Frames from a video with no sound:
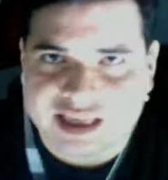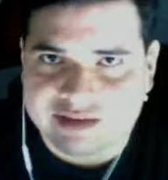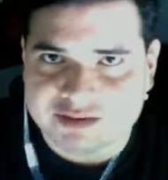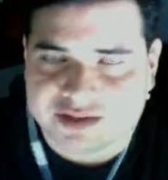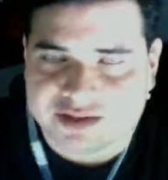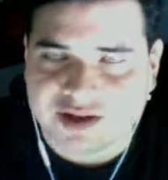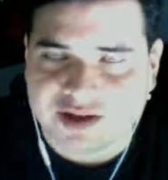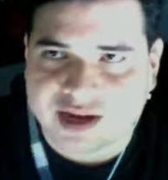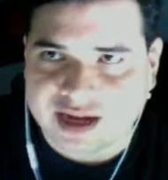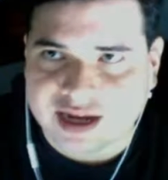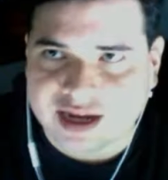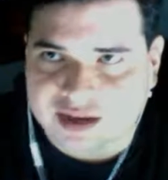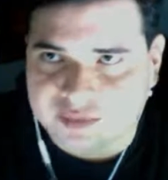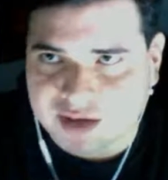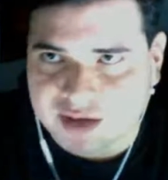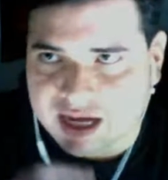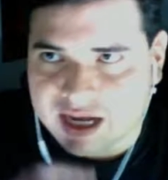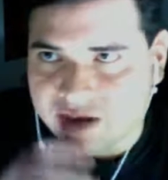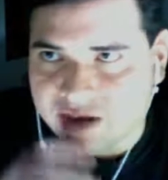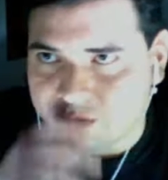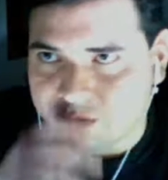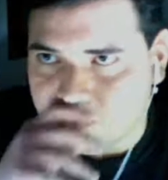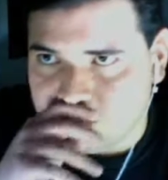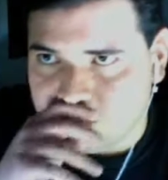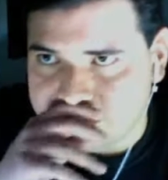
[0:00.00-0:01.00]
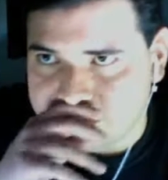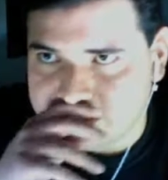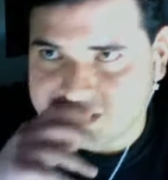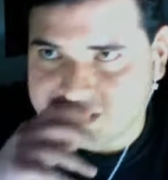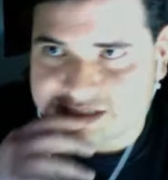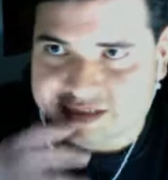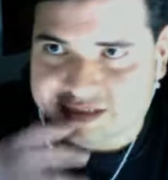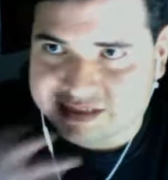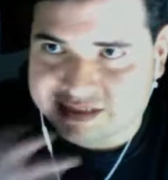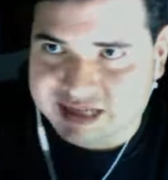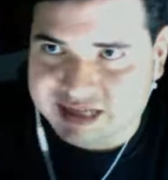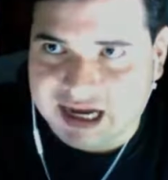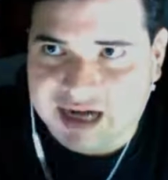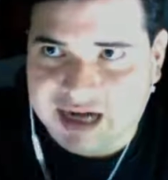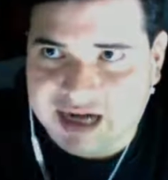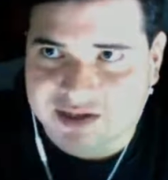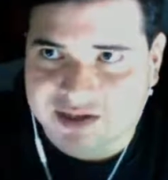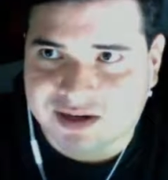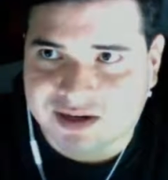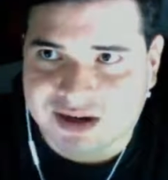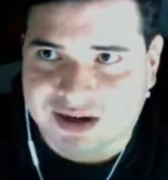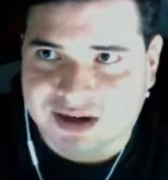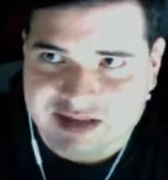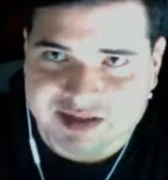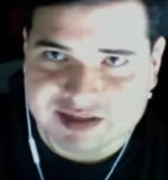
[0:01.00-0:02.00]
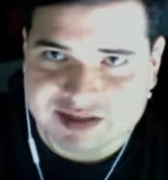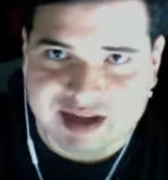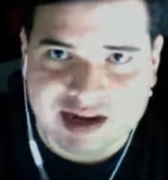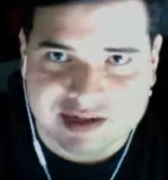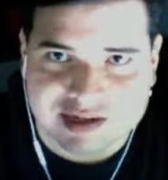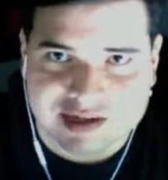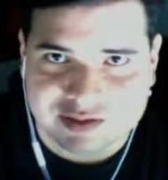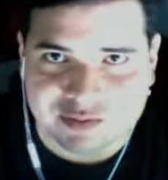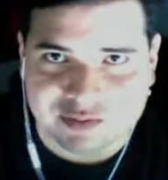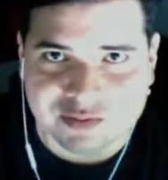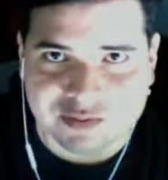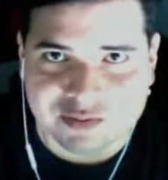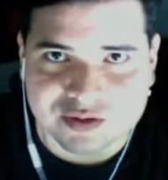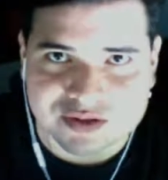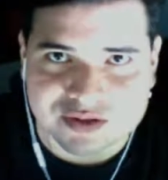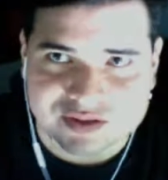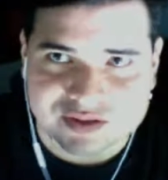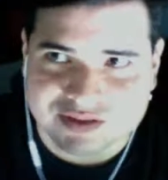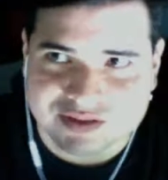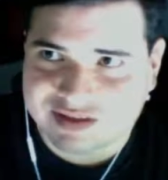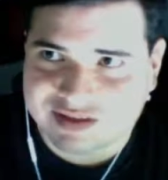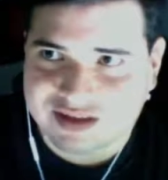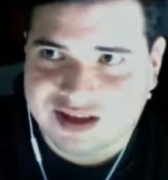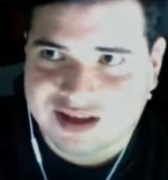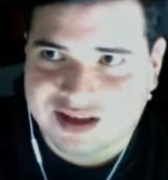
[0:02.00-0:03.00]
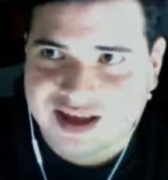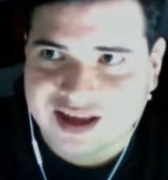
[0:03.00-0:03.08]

was talking about how he went to see his doctor, and his doctor was